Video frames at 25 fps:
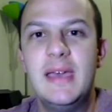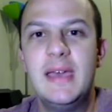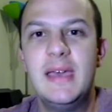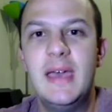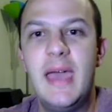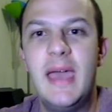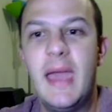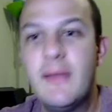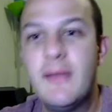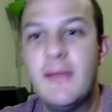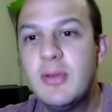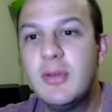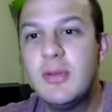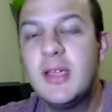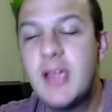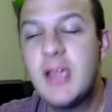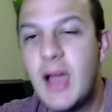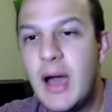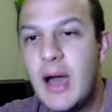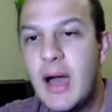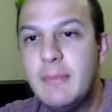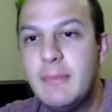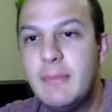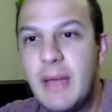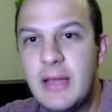every
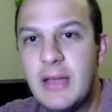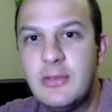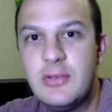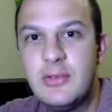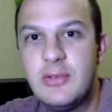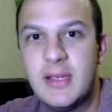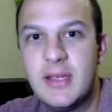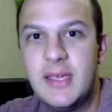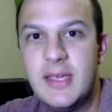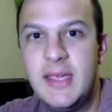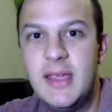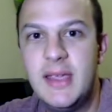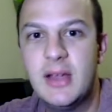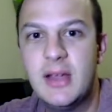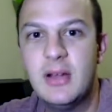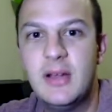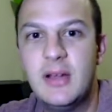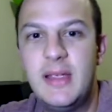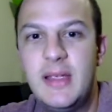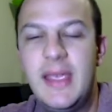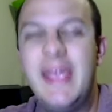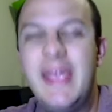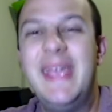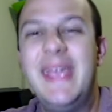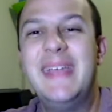combat trick
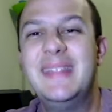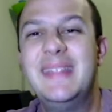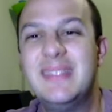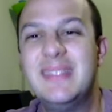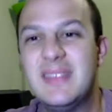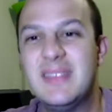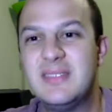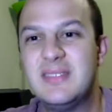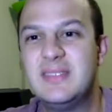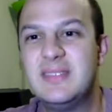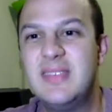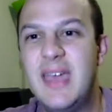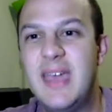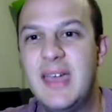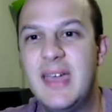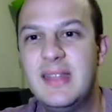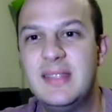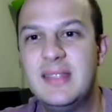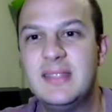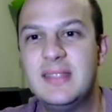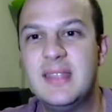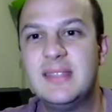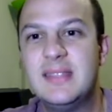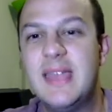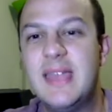here in the
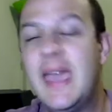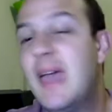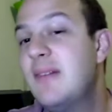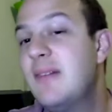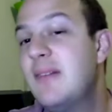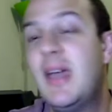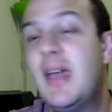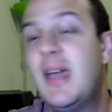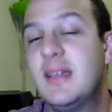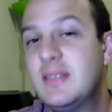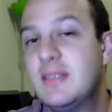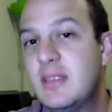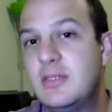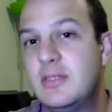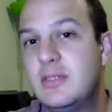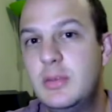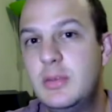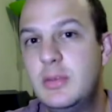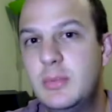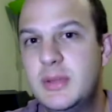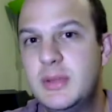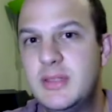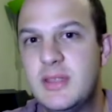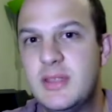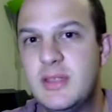set that they have access to
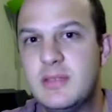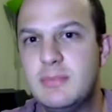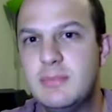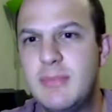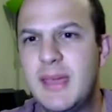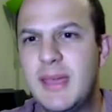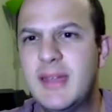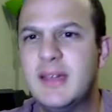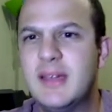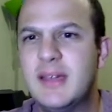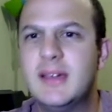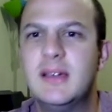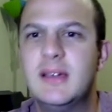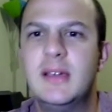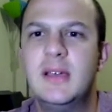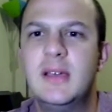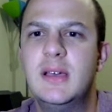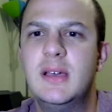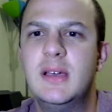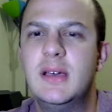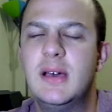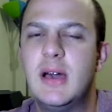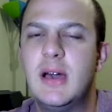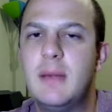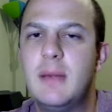with this mana
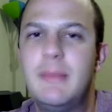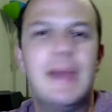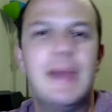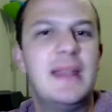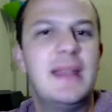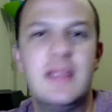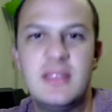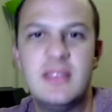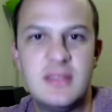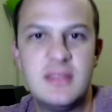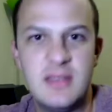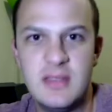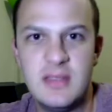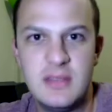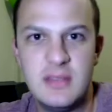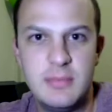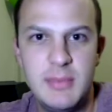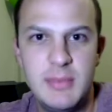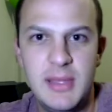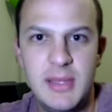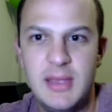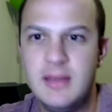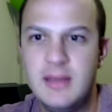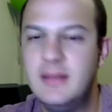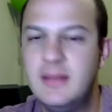at instant
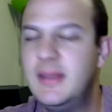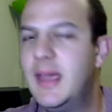speed.